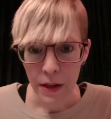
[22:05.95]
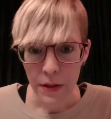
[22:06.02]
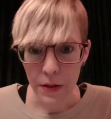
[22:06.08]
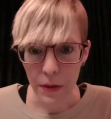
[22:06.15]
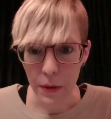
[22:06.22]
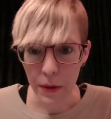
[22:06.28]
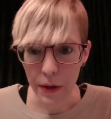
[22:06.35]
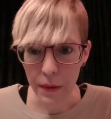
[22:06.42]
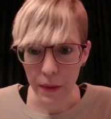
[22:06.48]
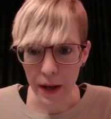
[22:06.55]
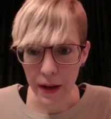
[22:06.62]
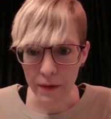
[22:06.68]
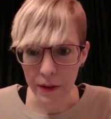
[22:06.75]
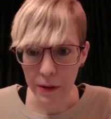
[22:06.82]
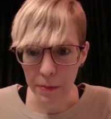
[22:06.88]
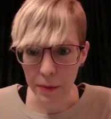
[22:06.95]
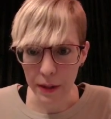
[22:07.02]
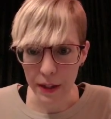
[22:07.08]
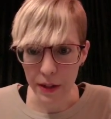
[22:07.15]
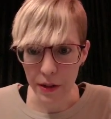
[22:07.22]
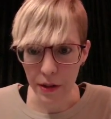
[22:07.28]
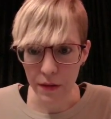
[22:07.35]
So here we have a
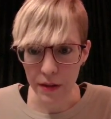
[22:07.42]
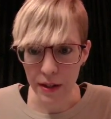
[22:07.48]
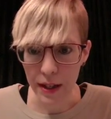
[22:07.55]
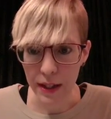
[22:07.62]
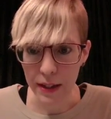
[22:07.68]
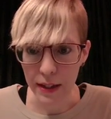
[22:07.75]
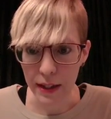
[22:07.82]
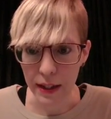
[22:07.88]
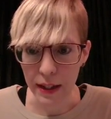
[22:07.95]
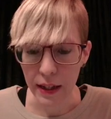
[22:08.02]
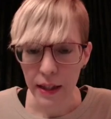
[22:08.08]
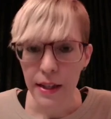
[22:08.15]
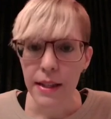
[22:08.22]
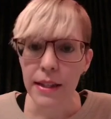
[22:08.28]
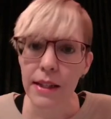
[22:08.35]
complete service ID,